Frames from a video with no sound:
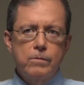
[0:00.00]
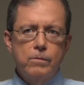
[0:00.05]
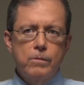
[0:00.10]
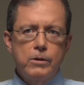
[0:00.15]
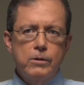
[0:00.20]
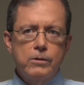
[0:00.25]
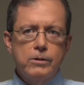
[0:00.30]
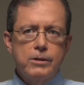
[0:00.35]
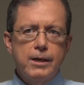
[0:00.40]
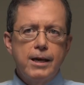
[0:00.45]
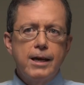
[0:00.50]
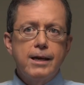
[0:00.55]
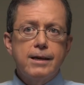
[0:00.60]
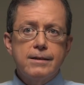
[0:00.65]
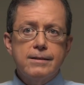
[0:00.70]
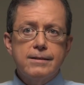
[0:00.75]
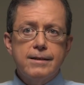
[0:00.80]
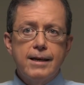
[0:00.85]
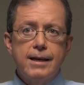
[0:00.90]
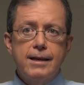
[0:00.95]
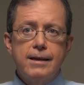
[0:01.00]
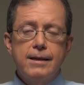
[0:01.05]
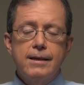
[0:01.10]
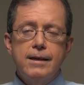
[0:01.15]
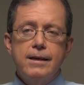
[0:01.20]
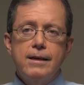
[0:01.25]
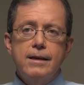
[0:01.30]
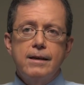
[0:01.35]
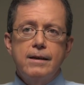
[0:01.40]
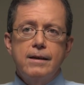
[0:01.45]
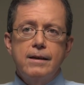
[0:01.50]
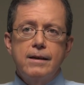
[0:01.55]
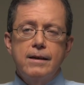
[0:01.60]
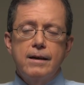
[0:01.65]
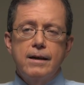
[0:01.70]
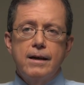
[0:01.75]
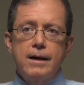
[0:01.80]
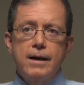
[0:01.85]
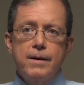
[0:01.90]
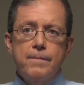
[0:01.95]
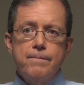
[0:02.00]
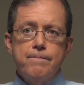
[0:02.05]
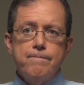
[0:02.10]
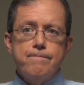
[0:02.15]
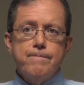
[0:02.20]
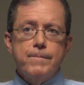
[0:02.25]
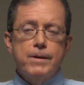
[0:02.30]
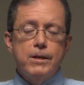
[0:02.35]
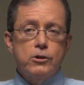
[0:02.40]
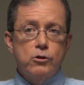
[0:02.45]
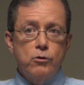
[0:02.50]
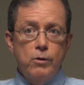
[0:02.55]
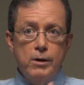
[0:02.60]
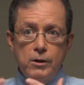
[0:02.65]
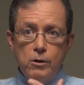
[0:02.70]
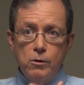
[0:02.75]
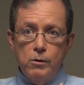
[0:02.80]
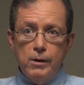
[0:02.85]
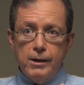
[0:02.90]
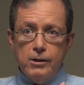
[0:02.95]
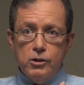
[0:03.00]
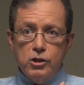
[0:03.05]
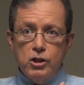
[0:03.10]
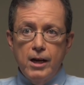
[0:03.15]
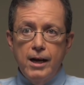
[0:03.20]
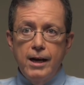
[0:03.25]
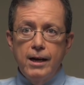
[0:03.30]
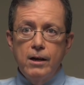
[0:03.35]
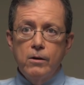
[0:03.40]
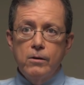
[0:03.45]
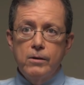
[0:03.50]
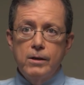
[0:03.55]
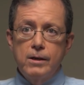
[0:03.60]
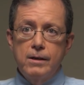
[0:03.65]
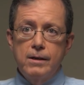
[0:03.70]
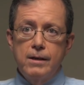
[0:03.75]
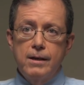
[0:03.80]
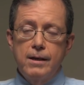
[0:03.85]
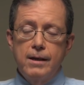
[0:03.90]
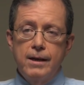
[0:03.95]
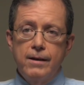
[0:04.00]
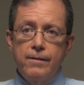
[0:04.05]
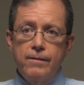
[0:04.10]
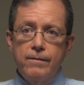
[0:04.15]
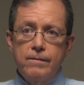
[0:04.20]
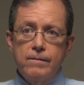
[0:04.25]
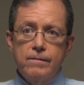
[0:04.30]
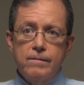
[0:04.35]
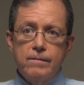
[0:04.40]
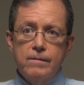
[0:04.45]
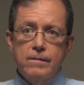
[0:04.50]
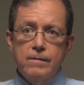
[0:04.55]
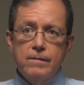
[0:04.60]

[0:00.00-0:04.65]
What you're saying is that he's treating you like a child and